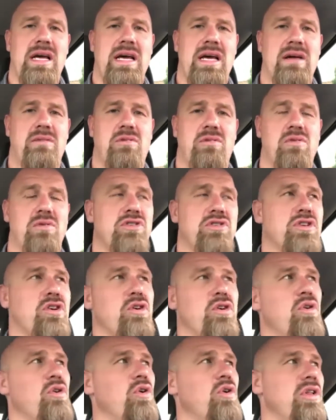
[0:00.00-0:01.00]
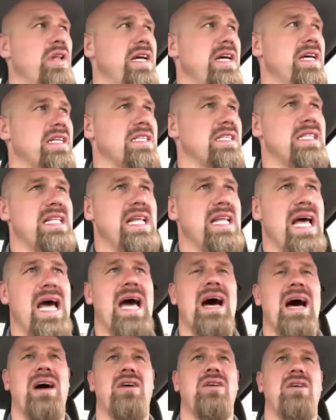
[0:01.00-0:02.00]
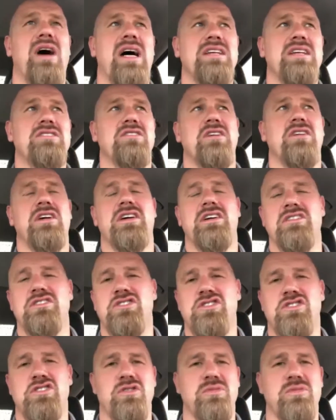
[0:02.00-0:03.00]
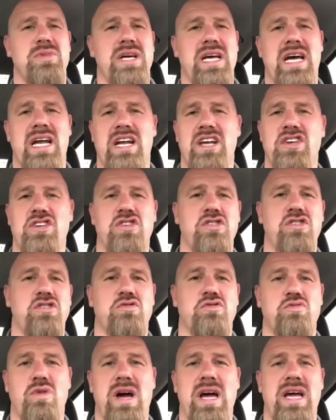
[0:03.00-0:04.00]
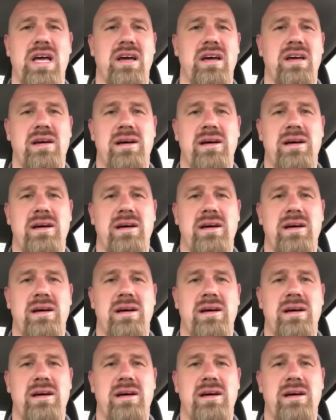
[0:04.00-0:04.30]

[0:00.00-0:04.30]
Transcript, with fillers: And what was cool is now I started consuming at a huge rate,